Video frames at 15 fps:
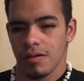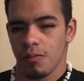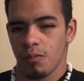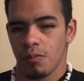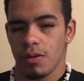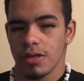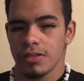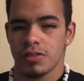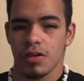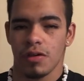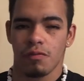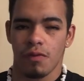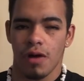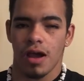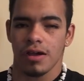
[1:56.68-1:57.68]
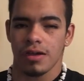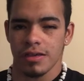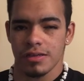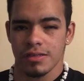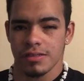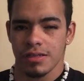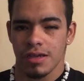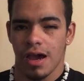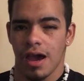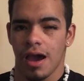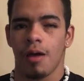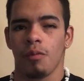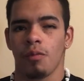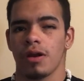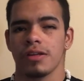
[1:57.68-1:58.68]
went to Rockets.
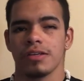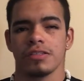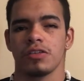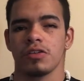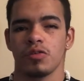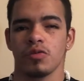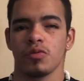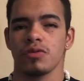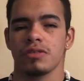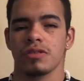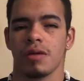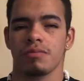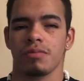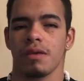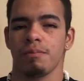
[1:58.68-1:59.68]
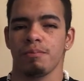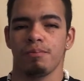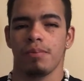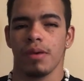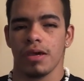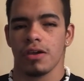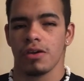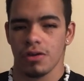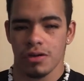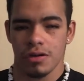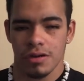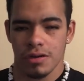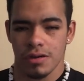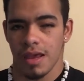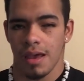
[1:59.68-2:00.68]
I wanted to do something bigger
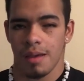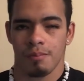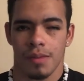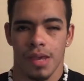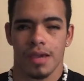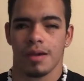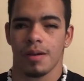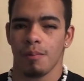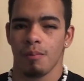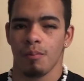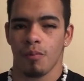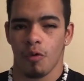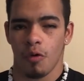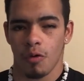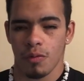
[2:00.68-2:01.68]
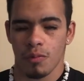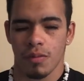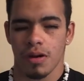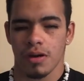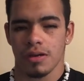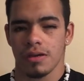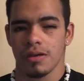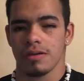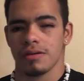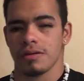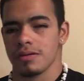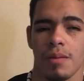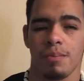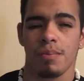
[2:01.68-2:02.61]
and make more money. The